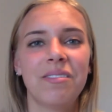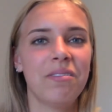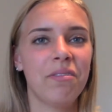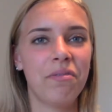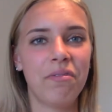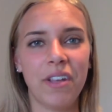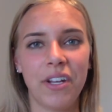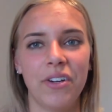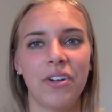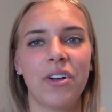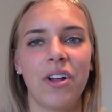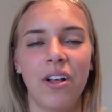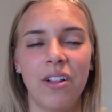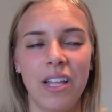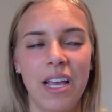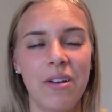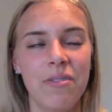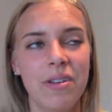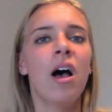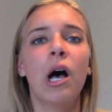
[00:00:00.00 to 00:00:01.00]
figure it all
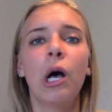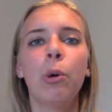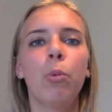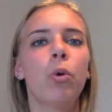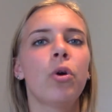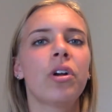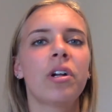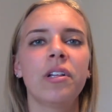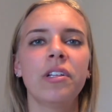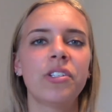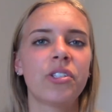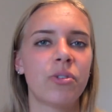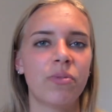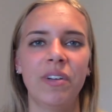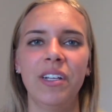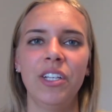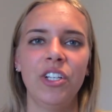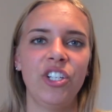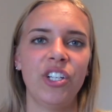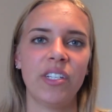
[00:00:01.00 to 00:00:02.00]
out. A work list
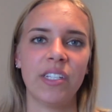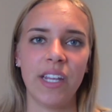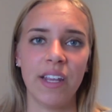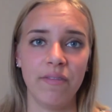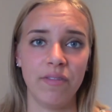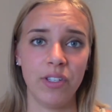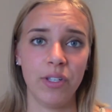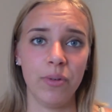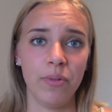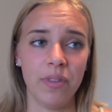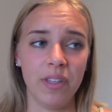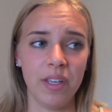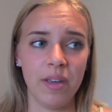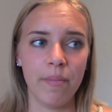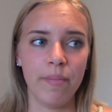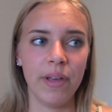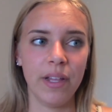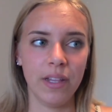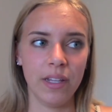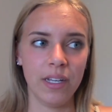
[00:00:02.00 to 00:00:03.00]
really just gives you the
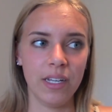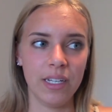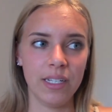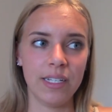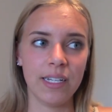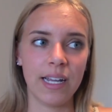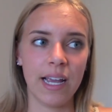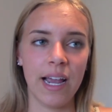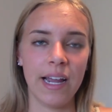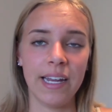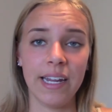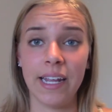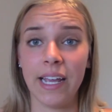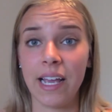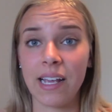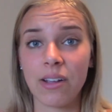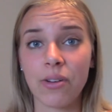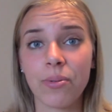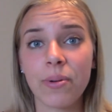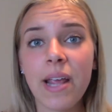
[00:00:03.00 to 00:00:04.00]
ability to kind of
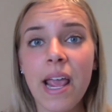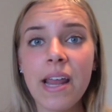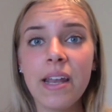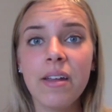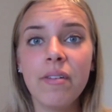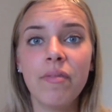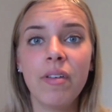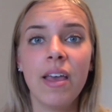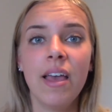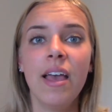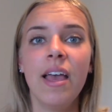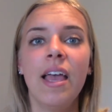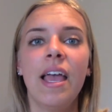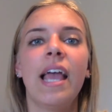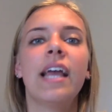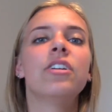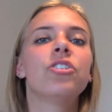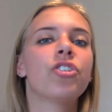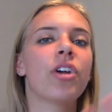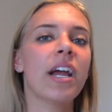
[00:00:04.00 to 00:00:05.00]
get creative
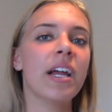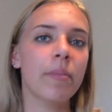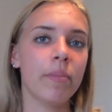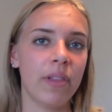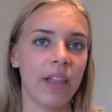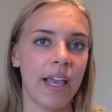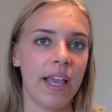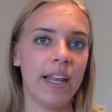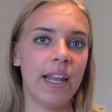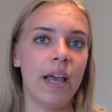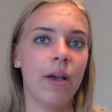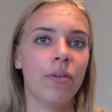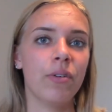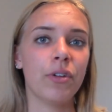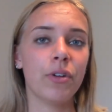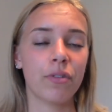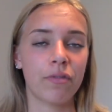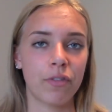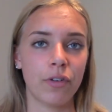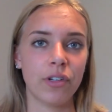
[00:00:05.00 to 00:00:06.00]
and try and plan
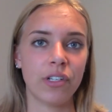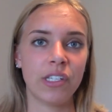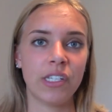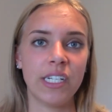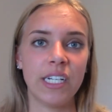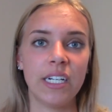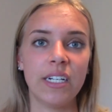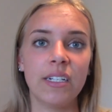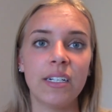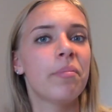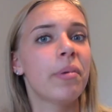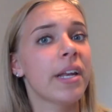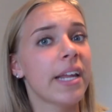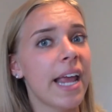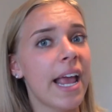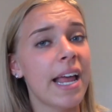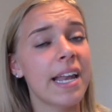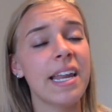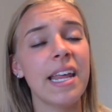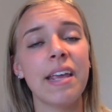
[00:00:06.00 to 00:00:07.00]
out your first year. But
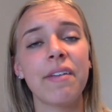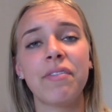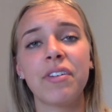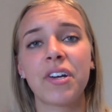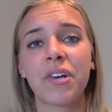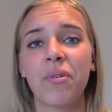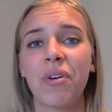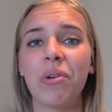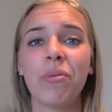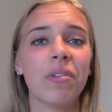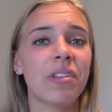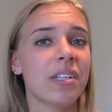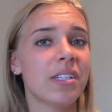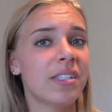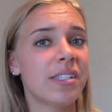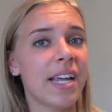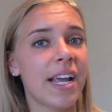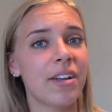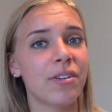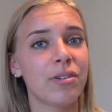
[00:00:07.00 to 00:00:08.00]
again, if you're going with a
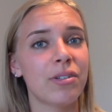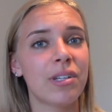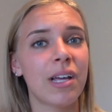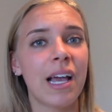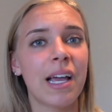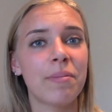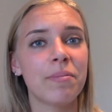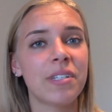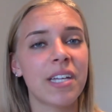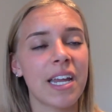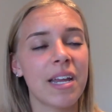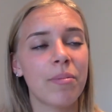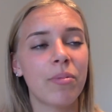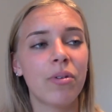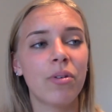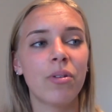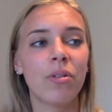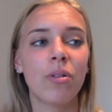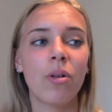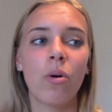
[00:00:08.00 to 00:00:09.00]
standard
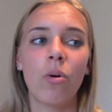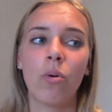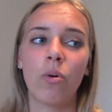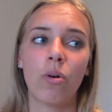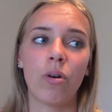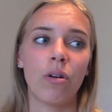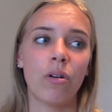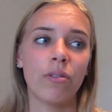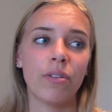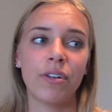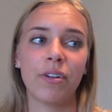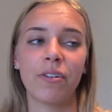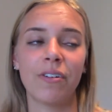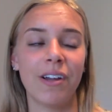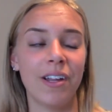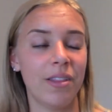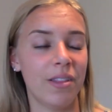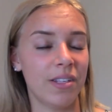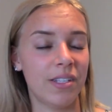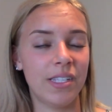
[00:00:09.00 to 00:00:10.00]
timetable or you're
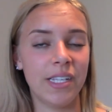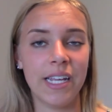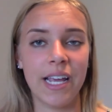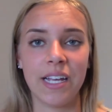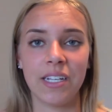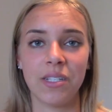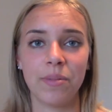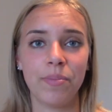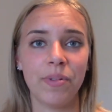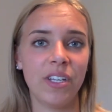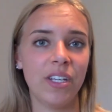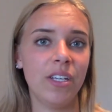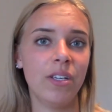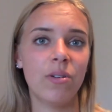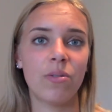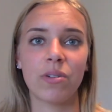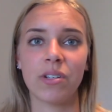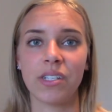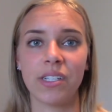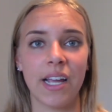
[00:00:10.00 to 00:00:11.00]
in the
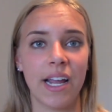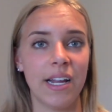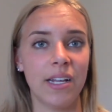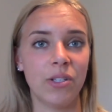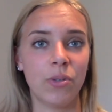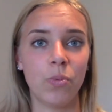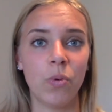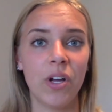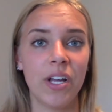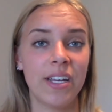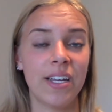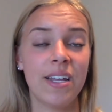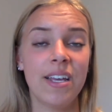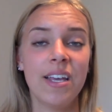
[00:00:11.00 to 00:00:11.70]
CSP or Science 1,